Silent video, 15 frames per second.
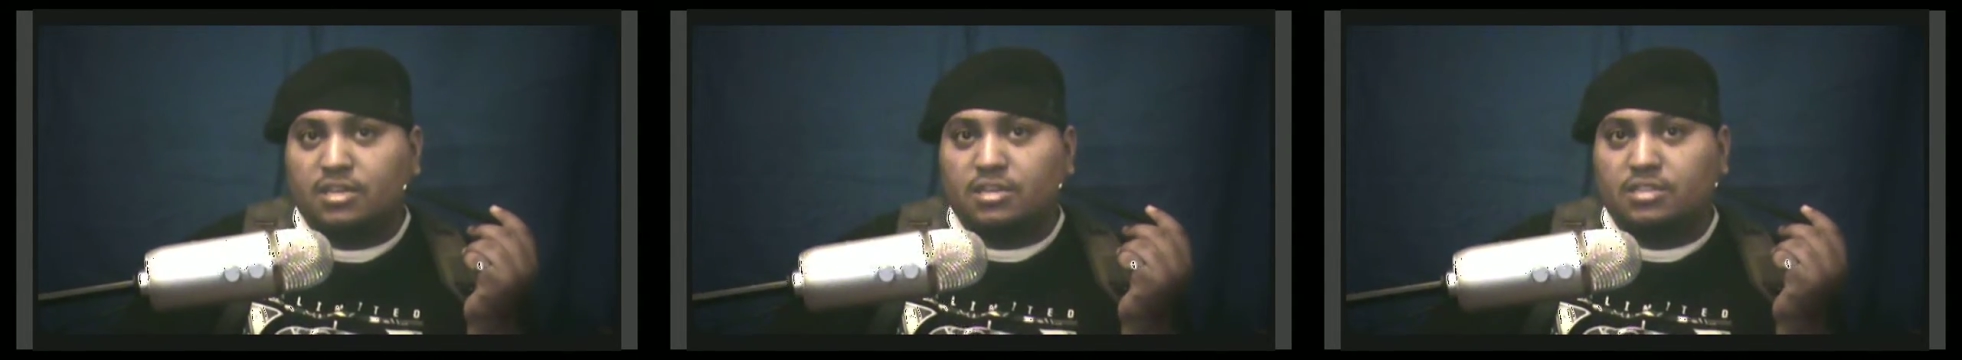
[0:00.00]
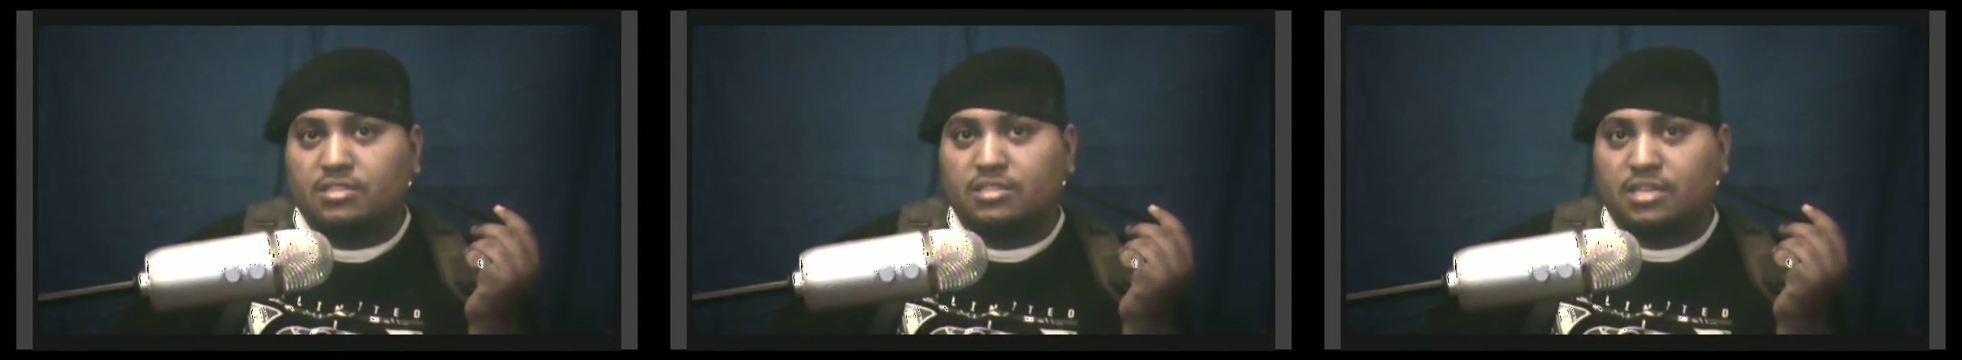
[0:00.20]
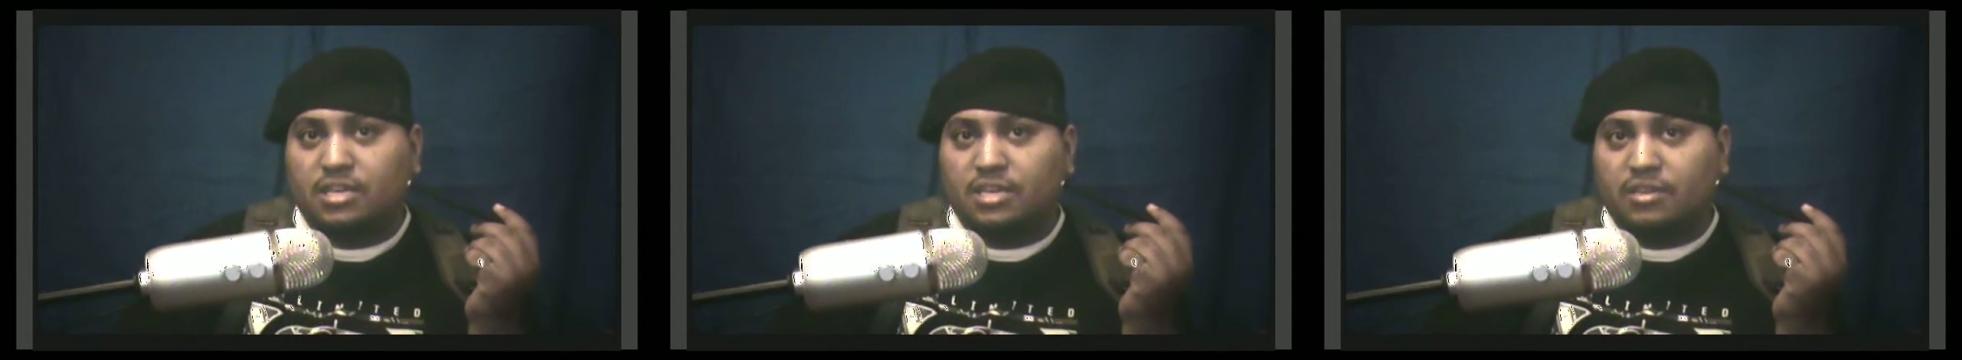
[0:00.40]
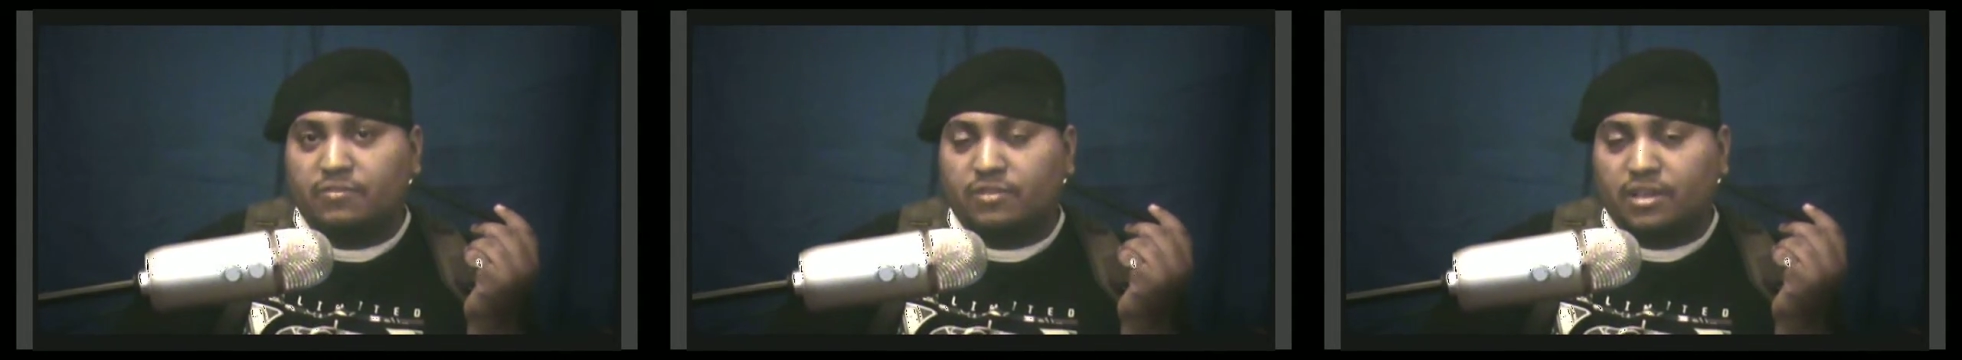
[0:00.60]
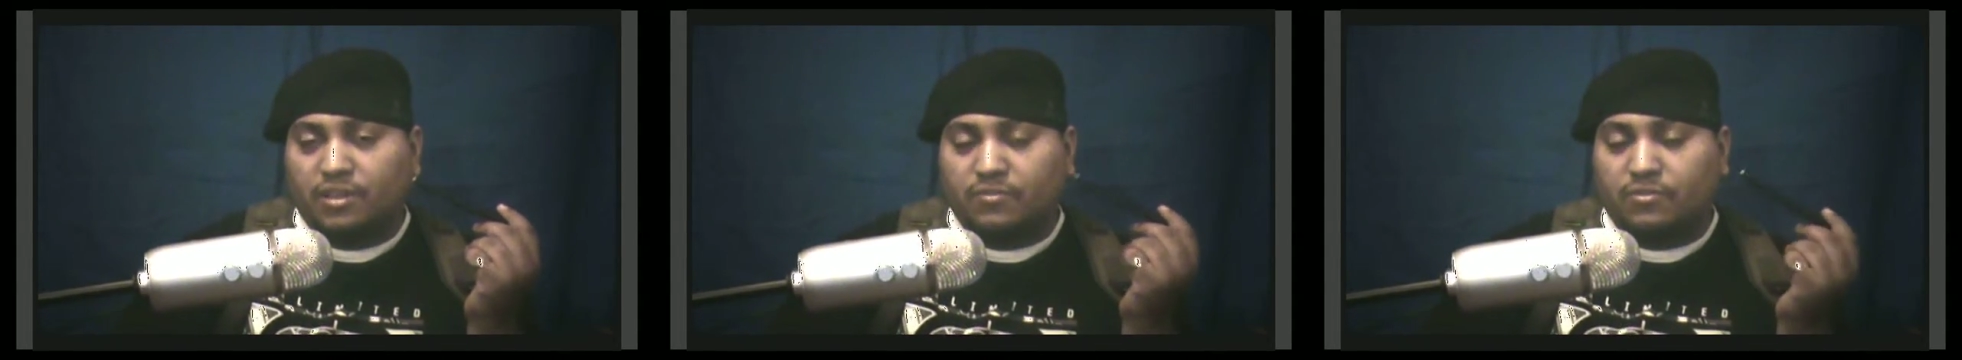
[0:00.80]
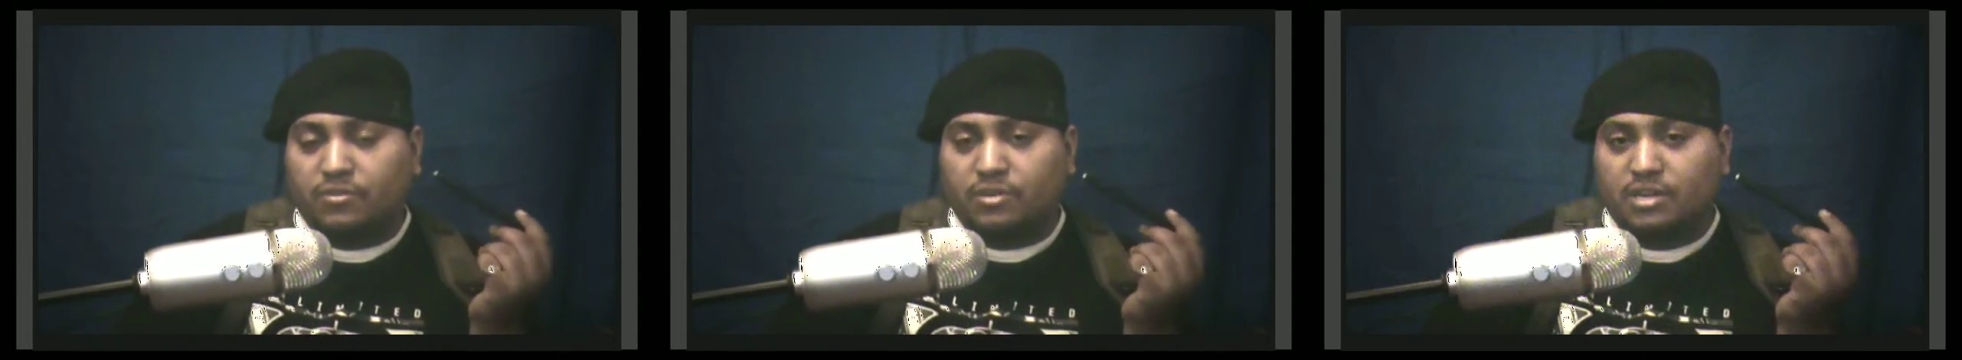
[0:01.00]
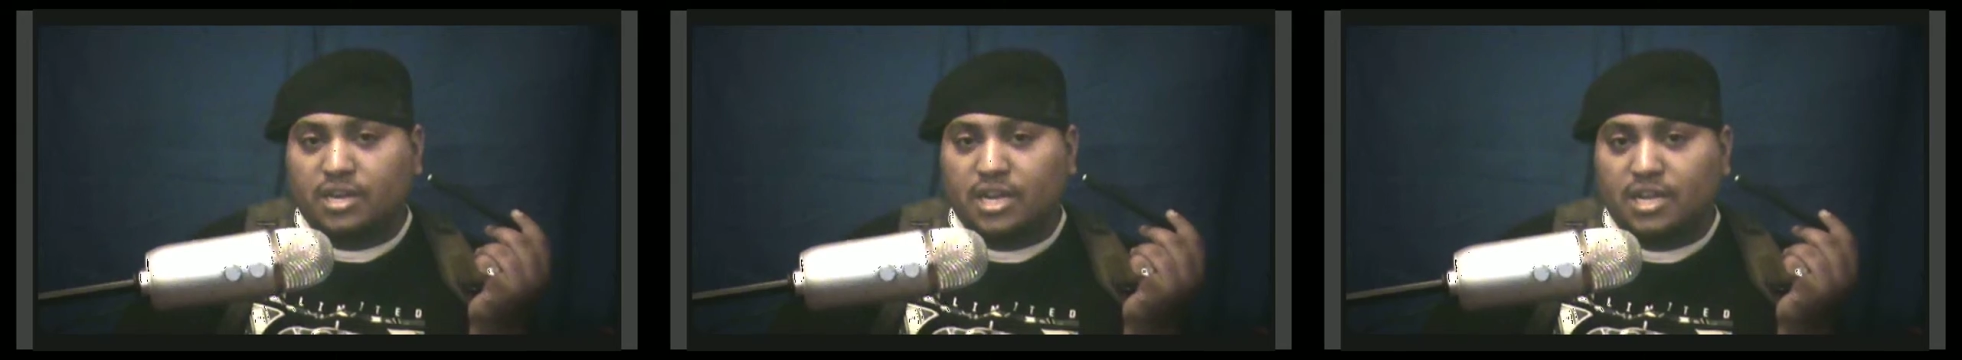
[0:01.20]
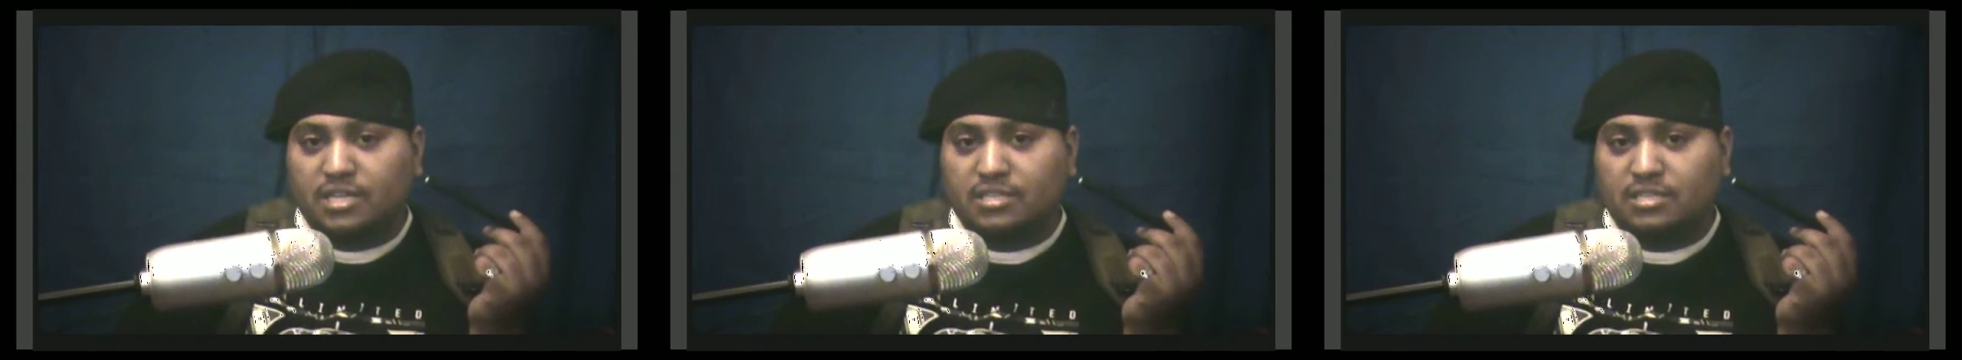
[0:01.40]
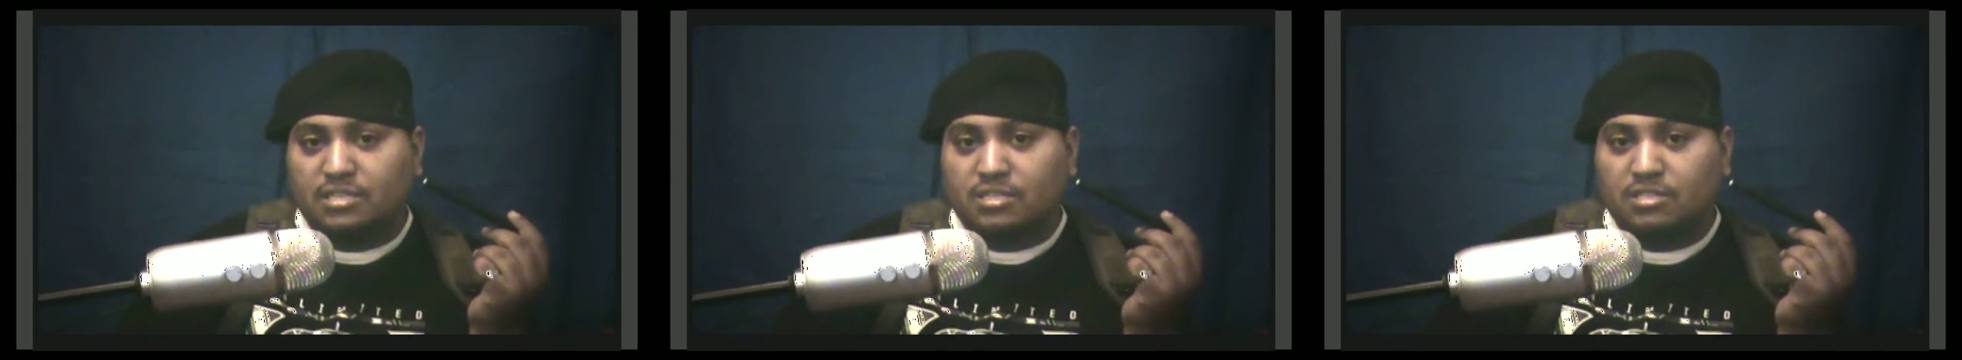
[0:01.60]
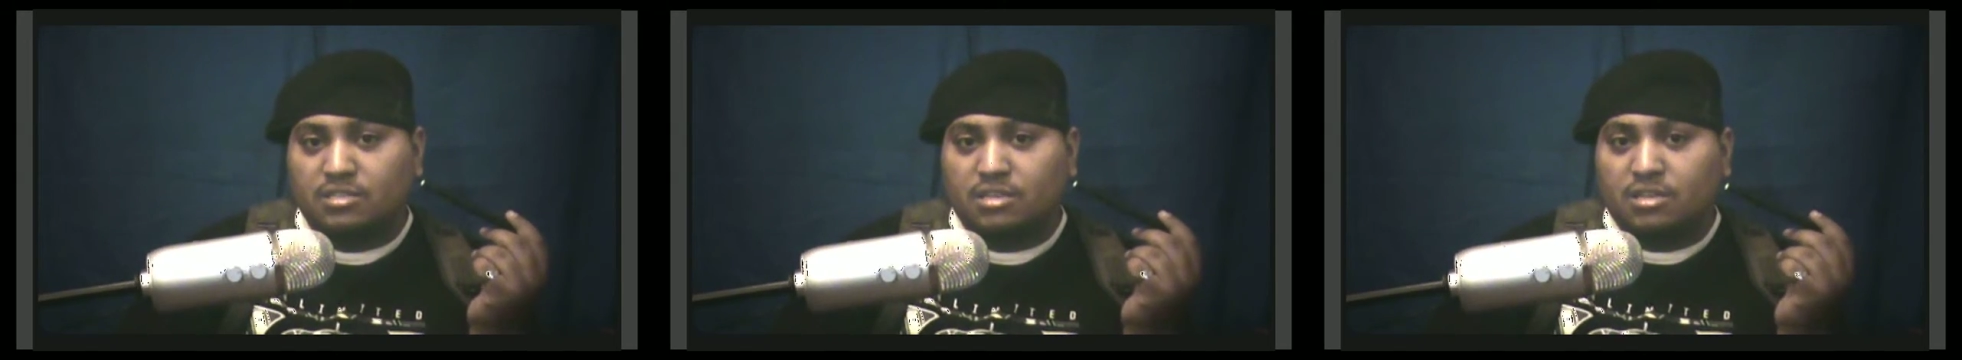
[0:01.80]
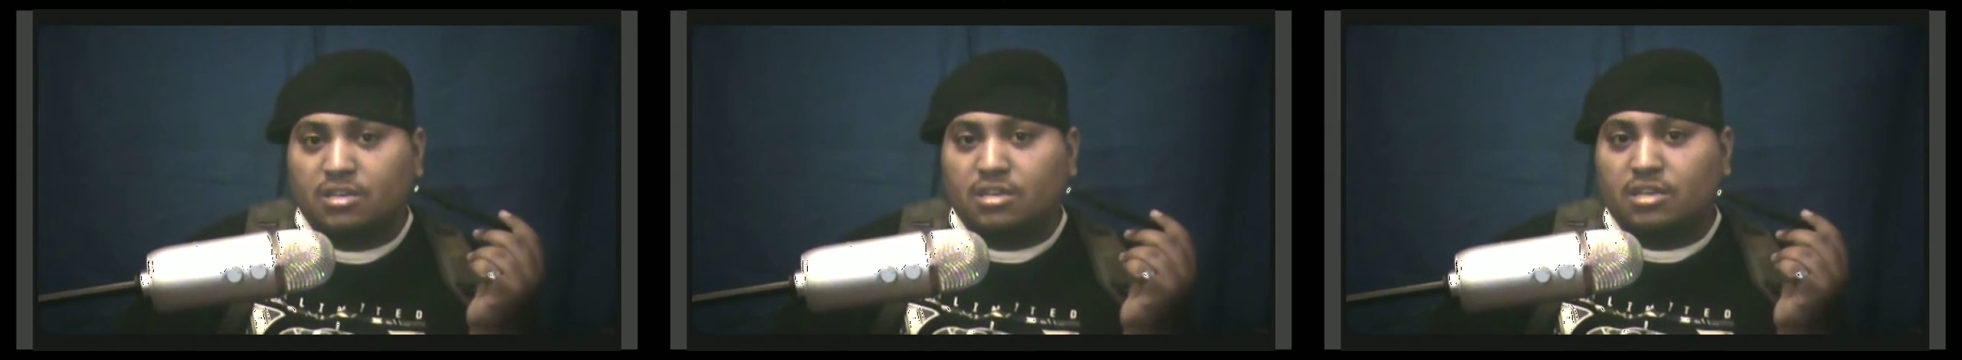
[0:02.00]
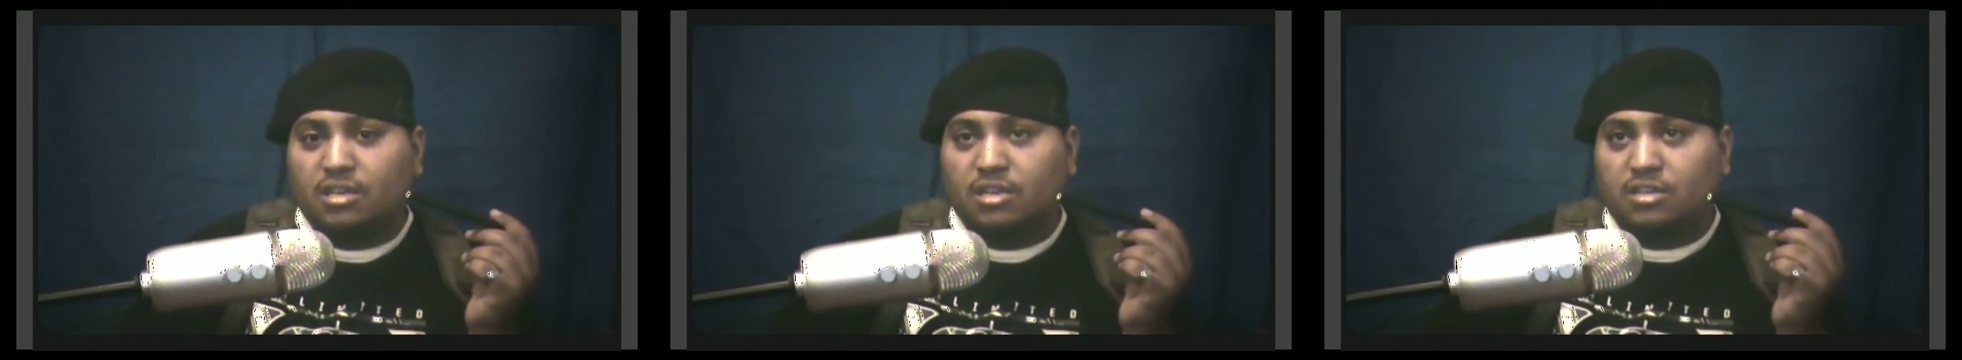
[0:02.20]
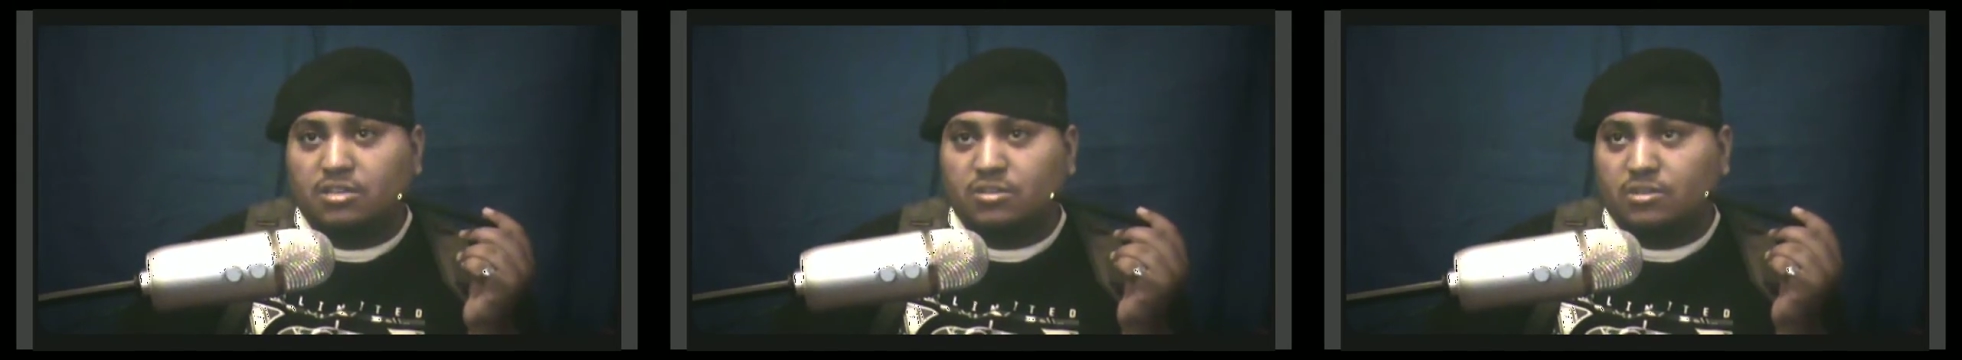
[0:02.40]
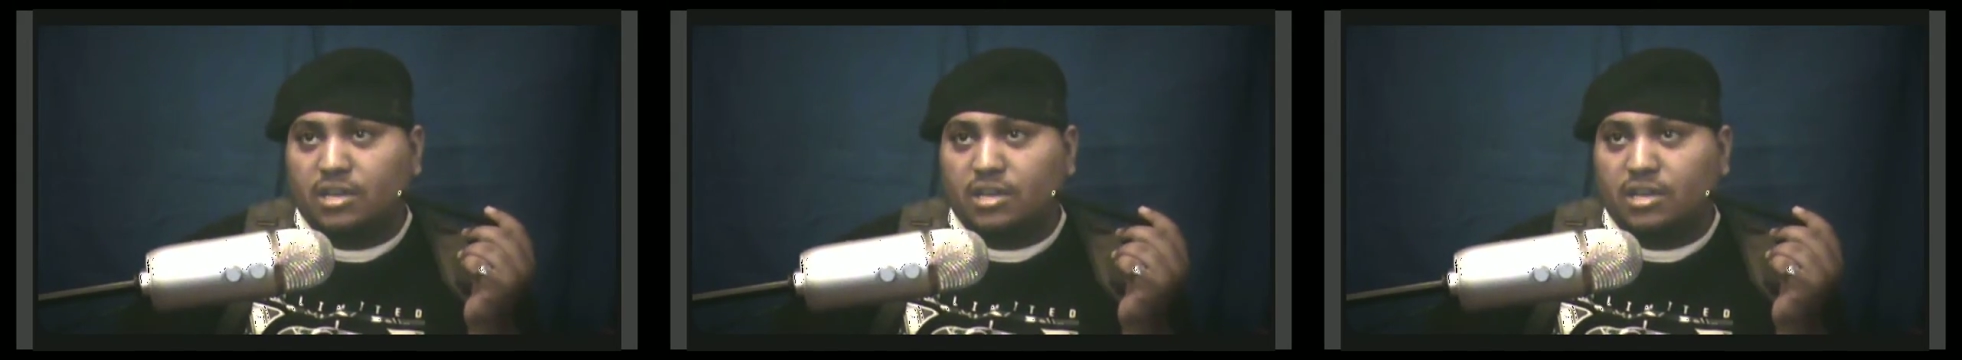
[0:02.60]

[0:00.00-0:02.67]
say if you have four classes and you